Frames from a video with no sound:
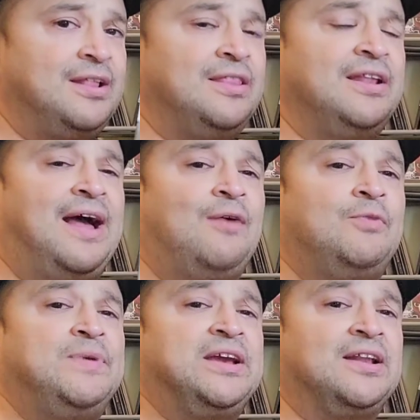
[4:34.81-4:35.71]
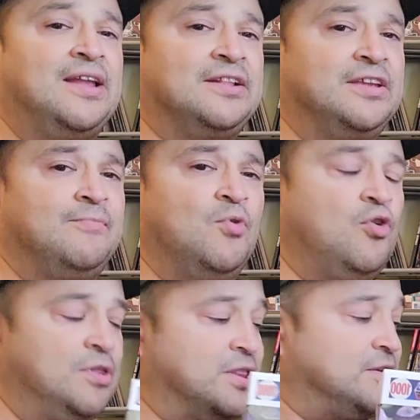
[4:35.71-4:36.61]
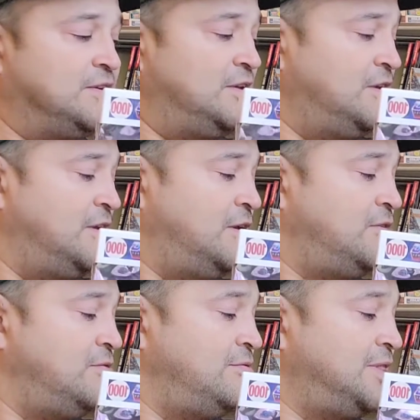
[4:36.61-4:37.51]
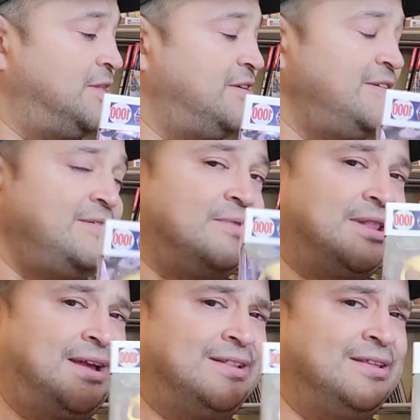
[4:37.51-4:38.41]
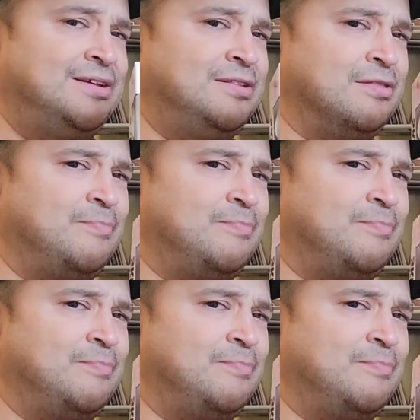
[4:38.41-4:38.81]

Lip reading: Then I would be collecting more exclusives like this,